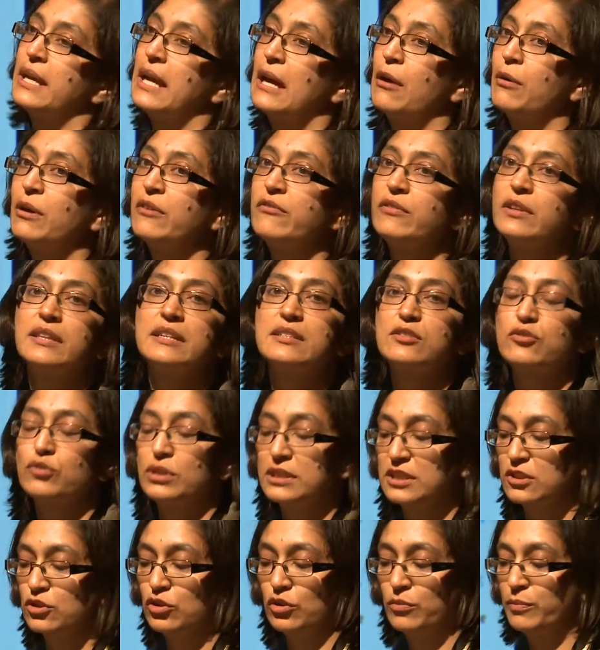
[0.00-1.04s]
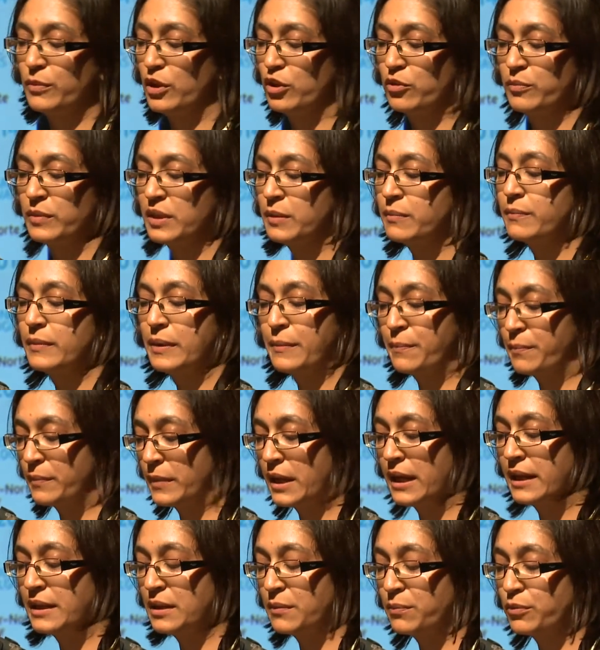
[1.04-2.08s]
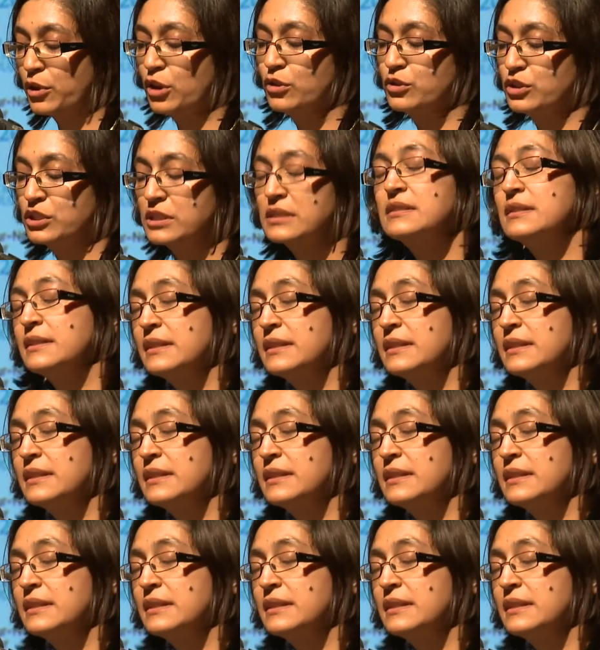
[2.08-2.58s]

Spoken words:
however, this critical moment in approaches